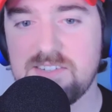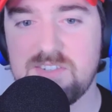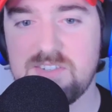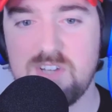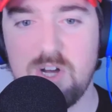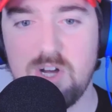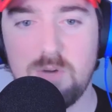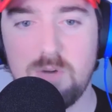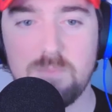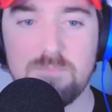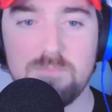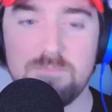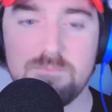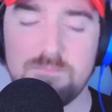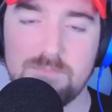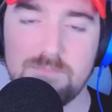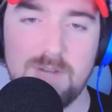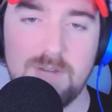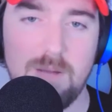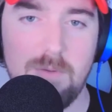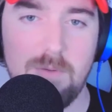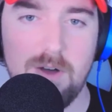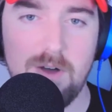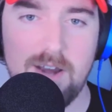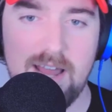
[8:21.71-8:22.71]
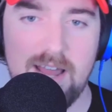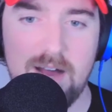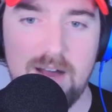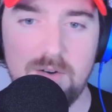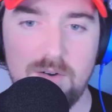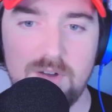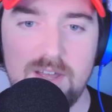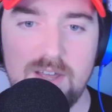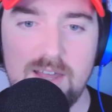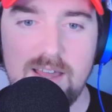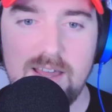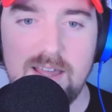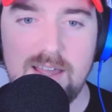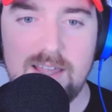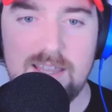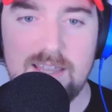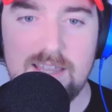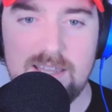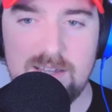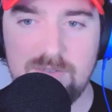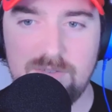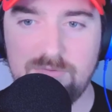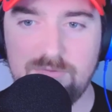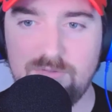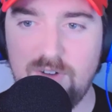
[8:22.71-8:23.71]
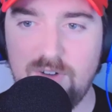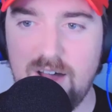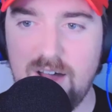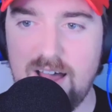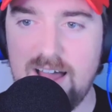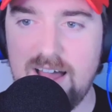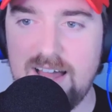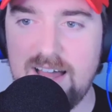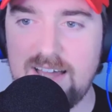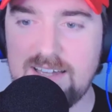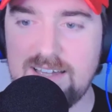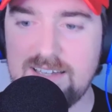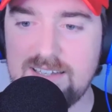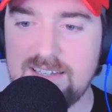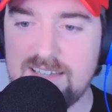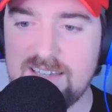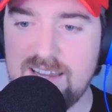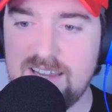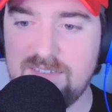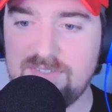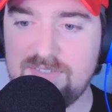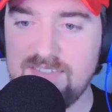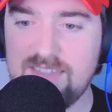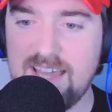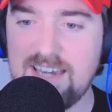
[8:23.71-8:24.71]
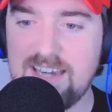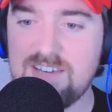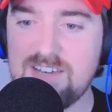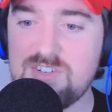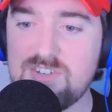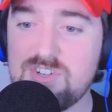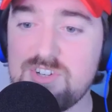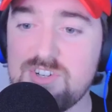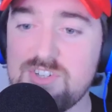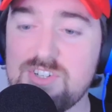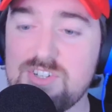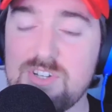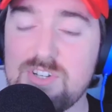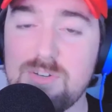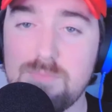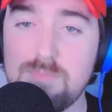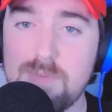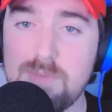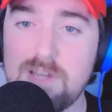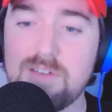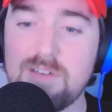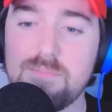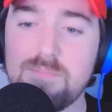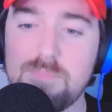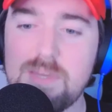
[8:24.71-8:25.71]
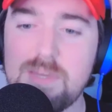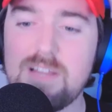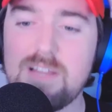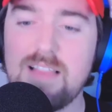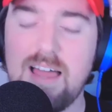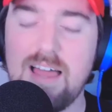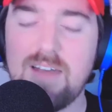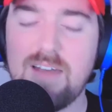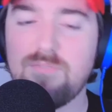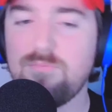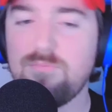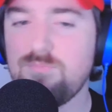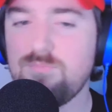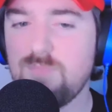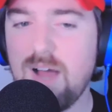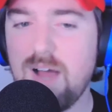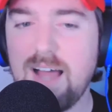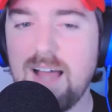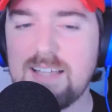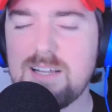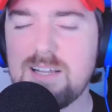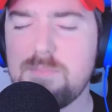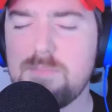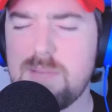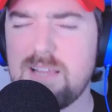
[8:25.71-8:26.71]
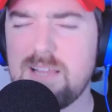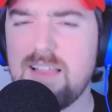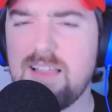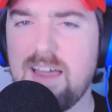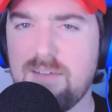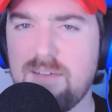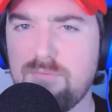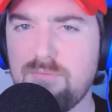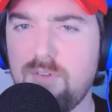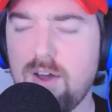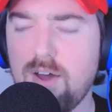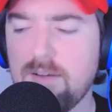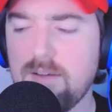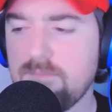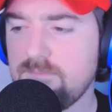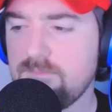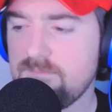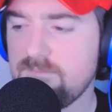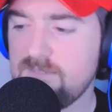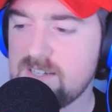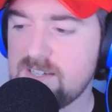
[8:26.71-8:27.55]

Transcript: So come on out if that interests you. It'd be a lot of, I think it'd be a lot of fun.